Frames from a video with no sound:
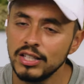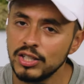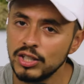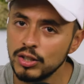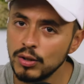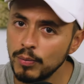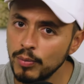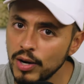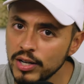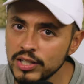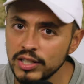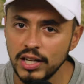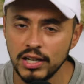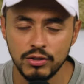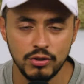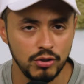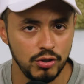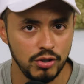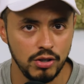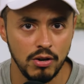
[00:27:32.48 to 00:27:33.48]
This is the Breast
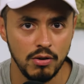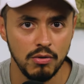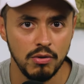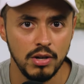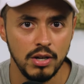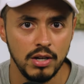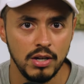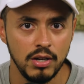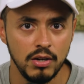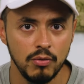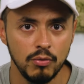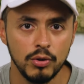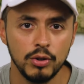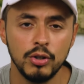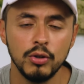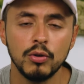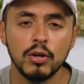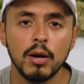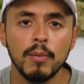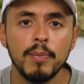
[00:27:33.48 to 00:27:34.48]
Cancer Show. We're
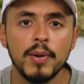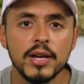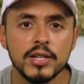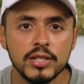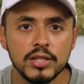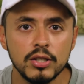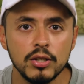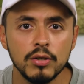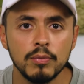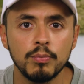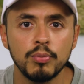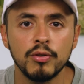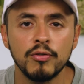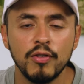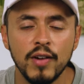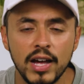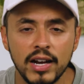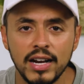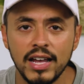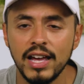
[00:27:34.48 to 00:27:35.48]
doing our best to
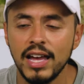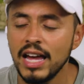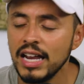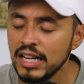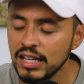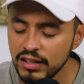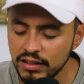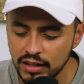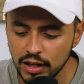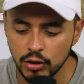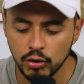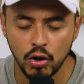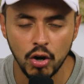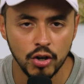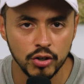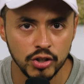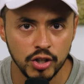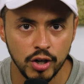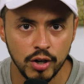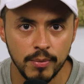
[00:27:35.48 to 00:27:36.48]
prevent anything
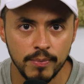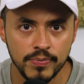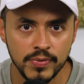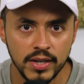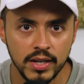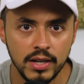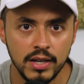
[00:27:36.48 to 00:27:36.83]
long-term.